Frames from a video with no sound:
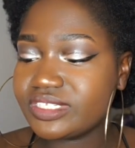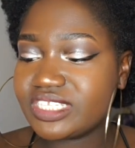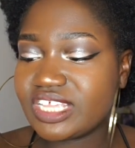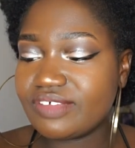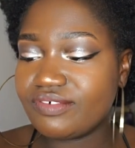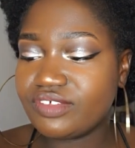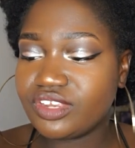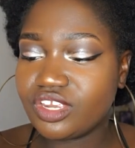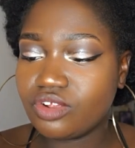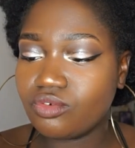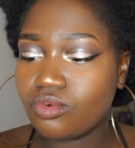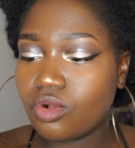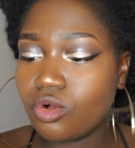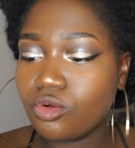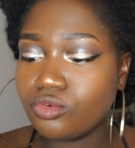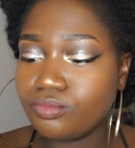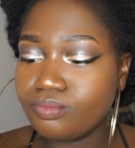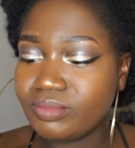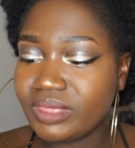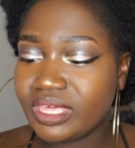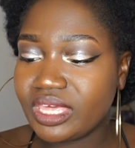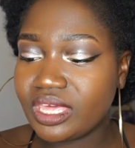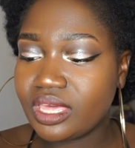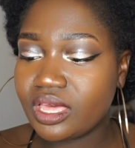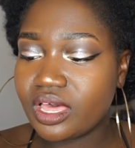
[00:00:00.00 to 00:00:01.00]
7-year-old
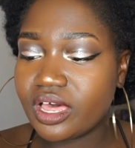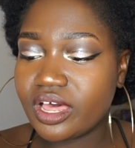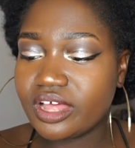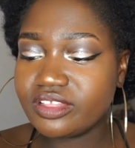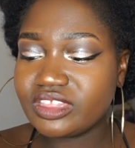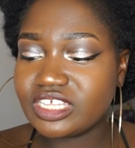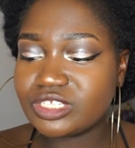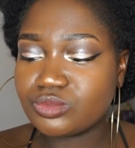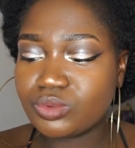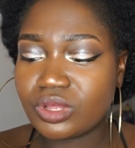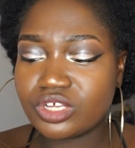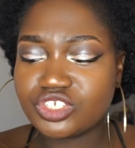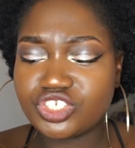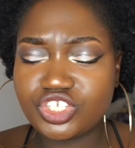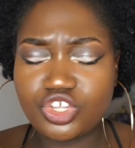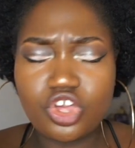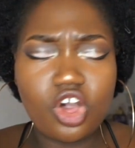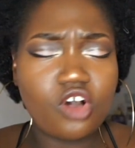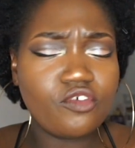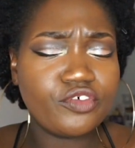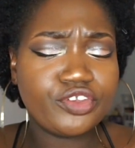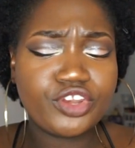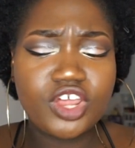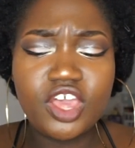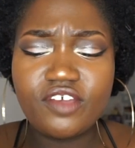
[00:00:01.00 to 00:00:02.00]
me heard this while she
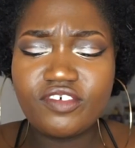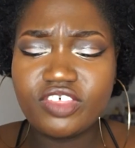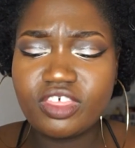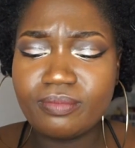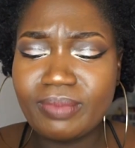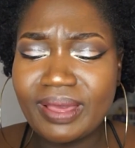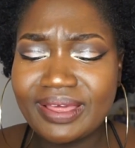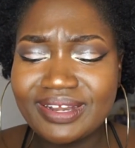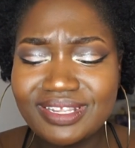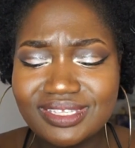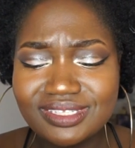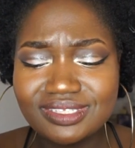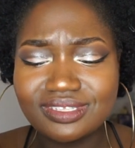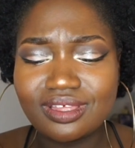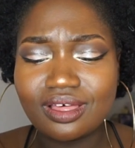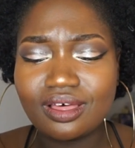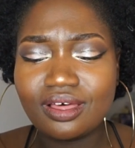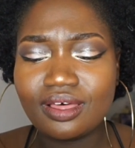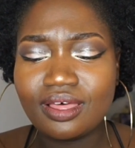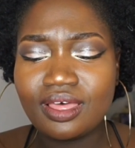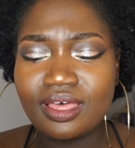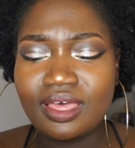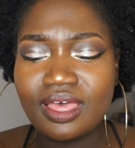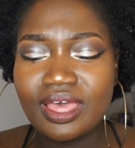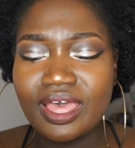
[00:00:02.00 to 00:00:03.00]
hovered over the
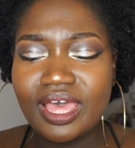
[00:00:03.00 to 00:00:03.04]
banister,